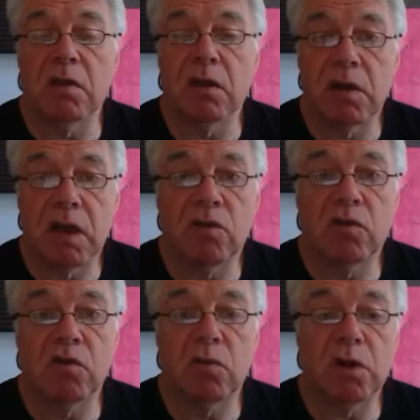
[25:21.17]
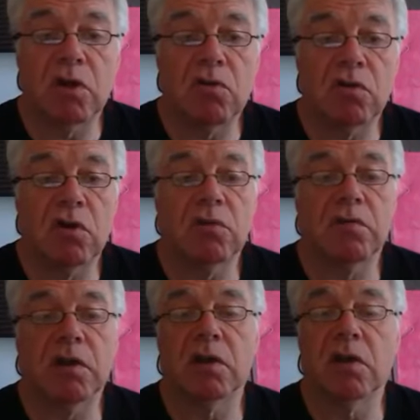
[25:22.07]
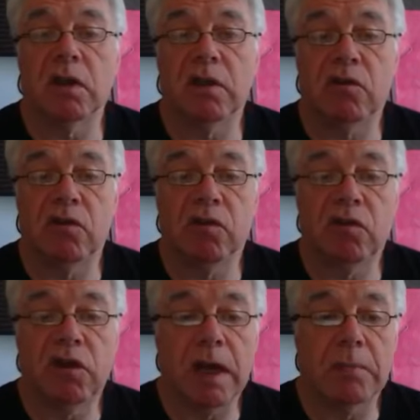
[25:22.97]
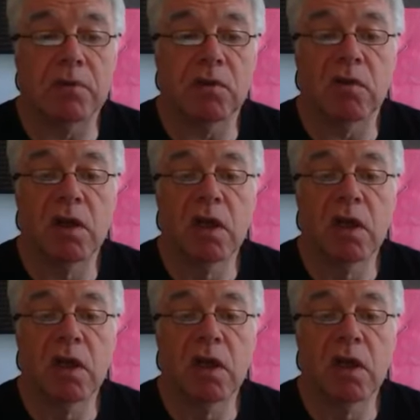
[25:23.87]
locations where crossover collisions had happened,